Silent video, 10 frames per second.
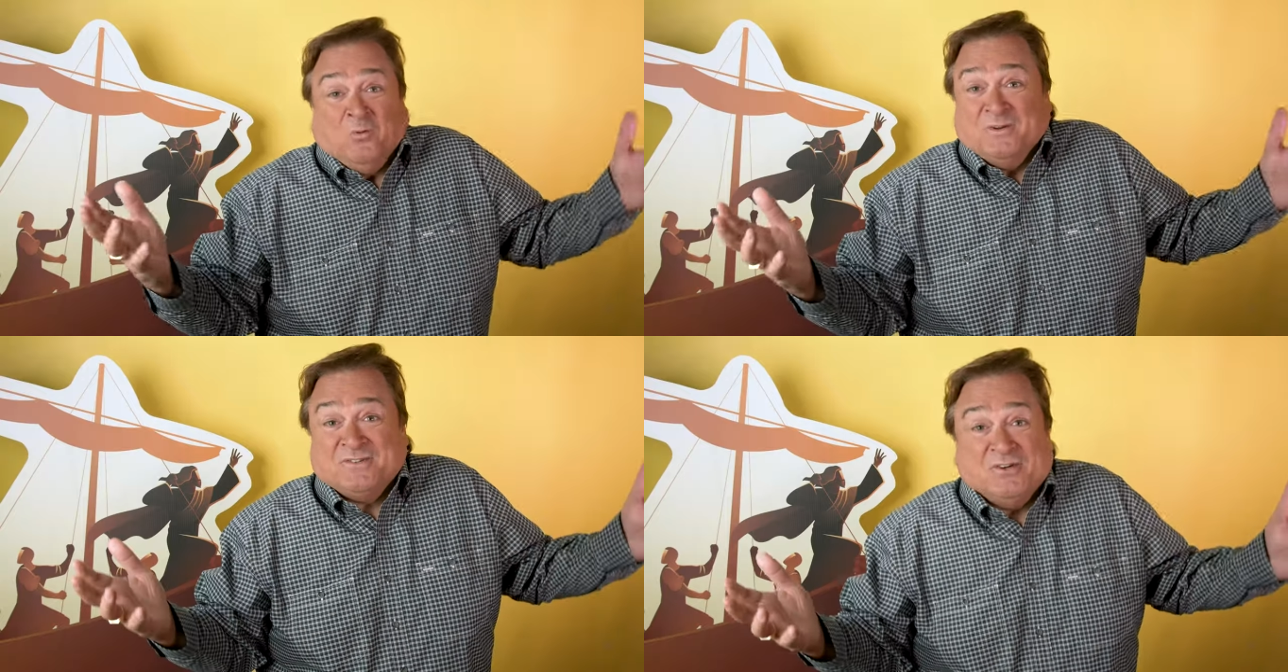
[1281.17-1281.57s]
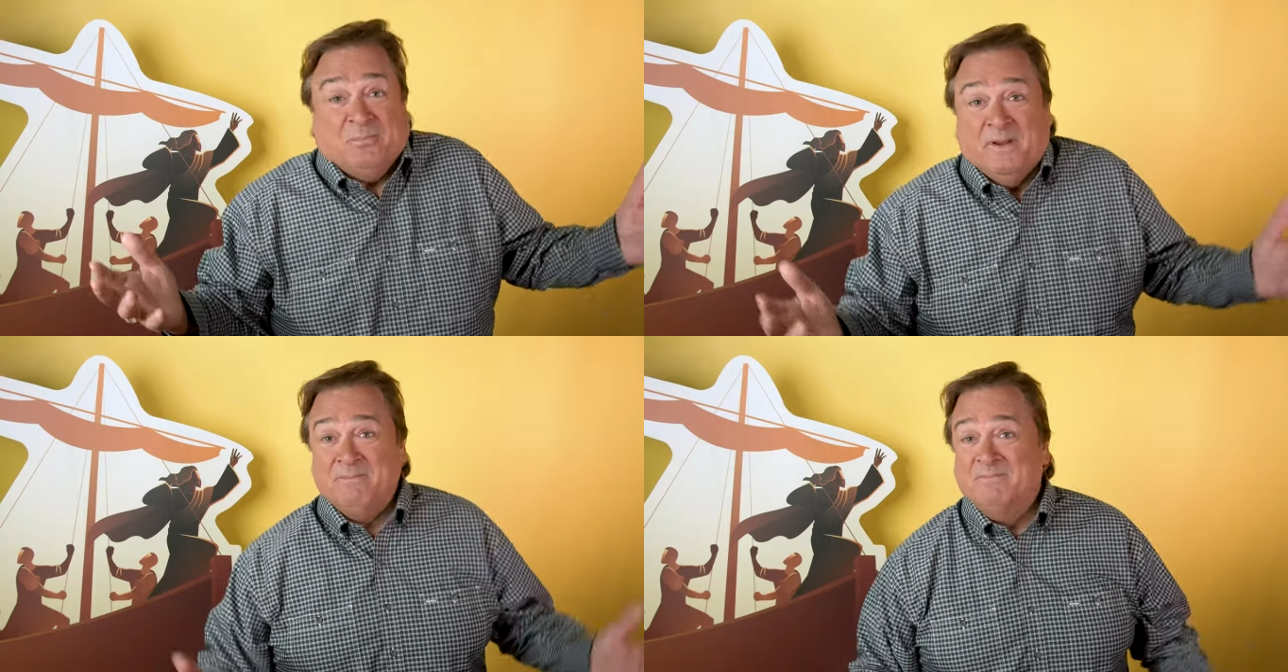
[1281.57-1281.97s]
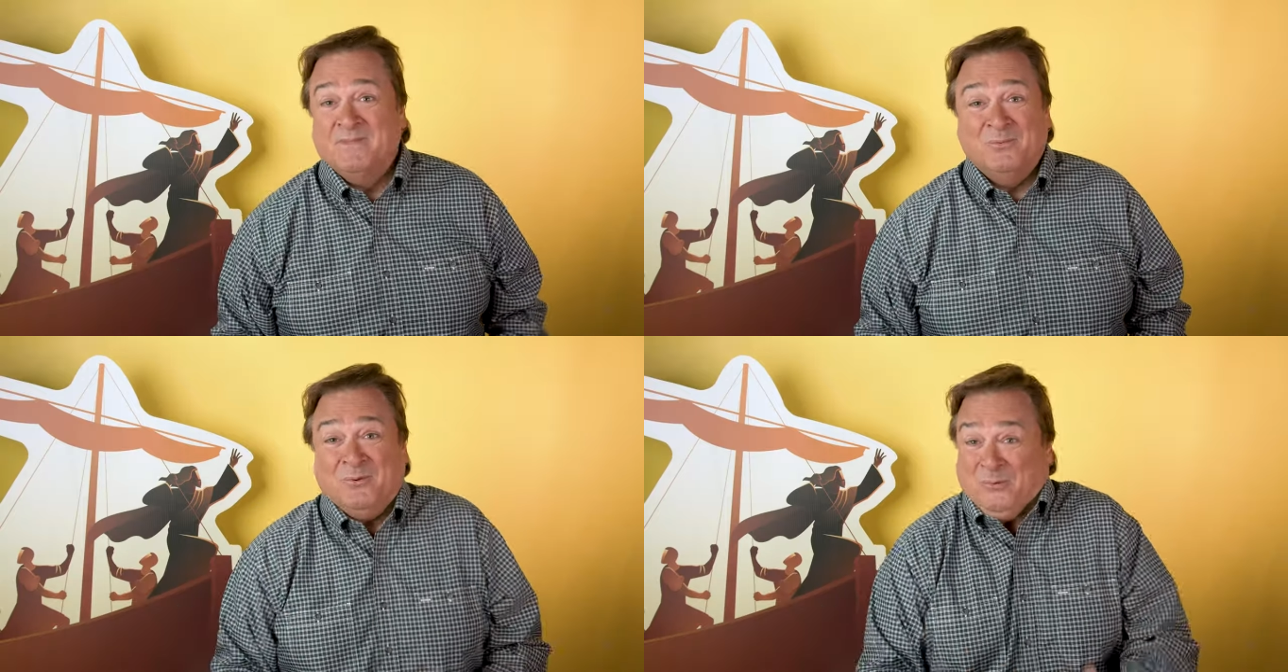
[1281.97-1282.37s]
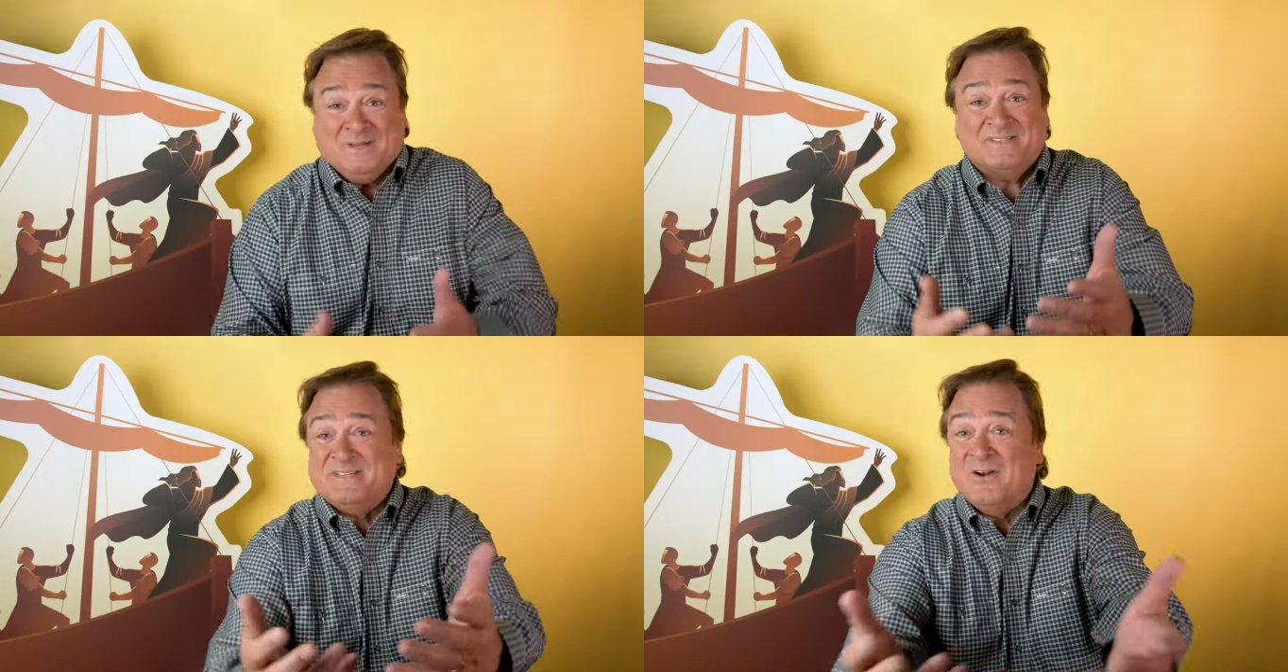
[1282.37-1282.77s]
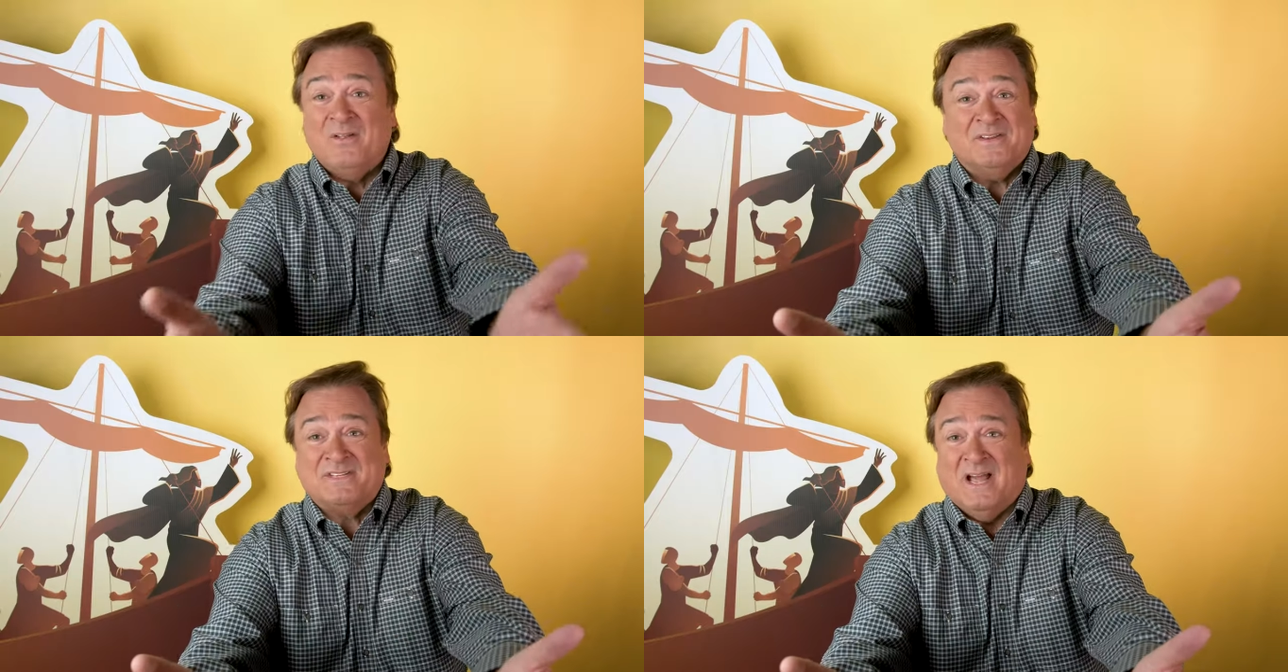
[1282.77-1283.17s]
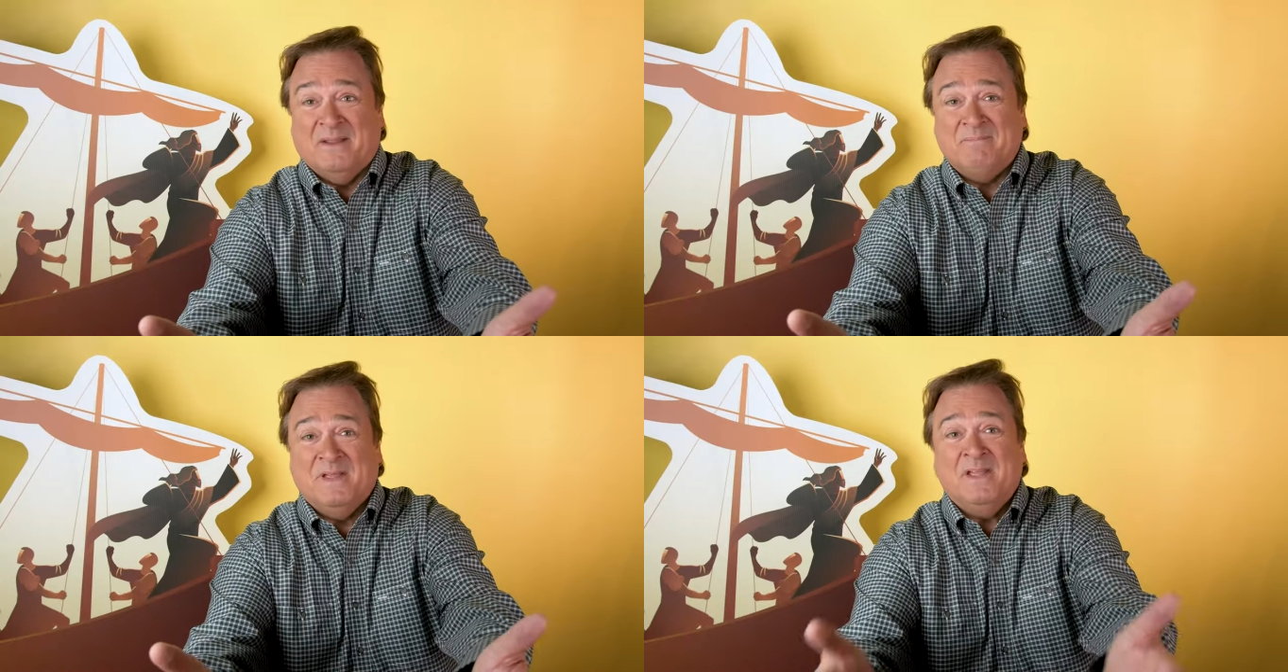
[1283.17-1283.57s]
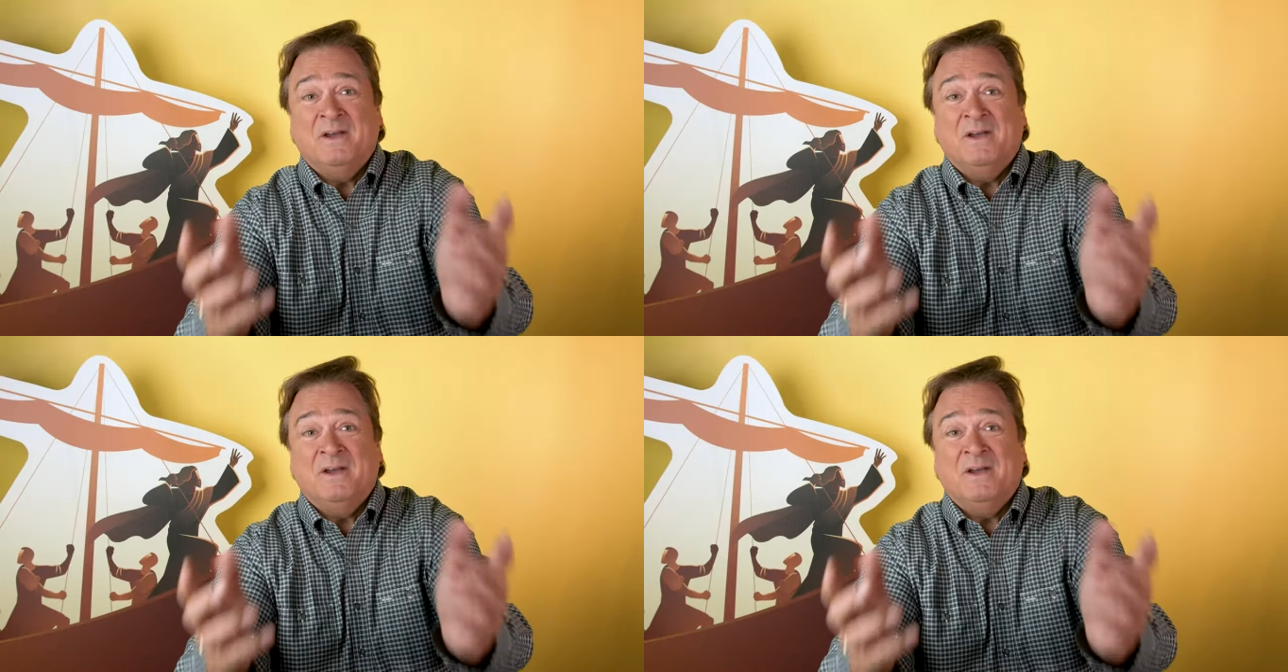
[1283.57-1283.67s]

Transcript: we're stupid. We sin all the time,